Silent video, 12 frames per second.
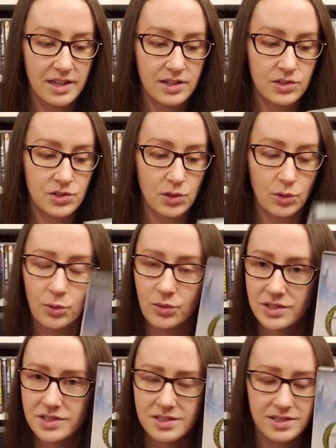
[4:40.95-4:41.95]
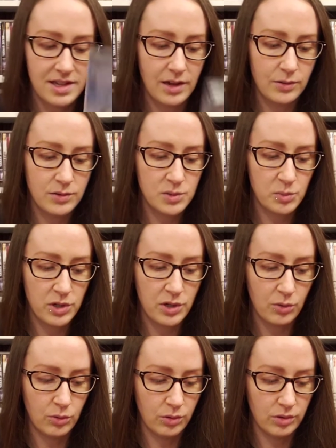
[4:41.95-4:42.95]
So this sounds pretty
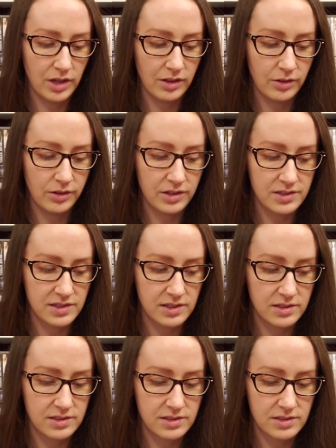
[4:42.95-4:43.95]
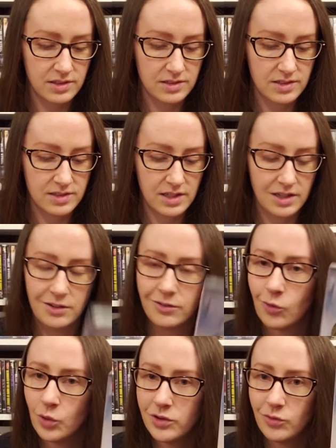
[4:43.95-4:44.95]
cool. How long is this? Does it say?
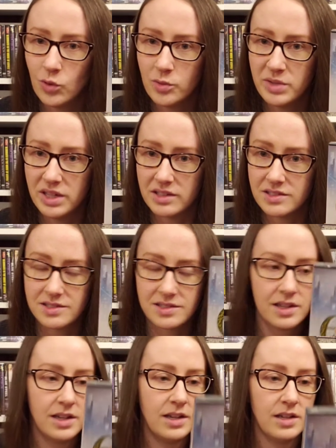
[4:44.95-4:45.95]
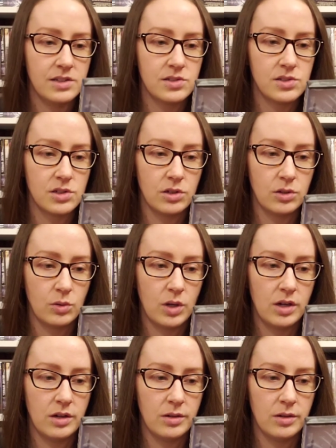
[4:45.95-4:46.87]
44 minutes. So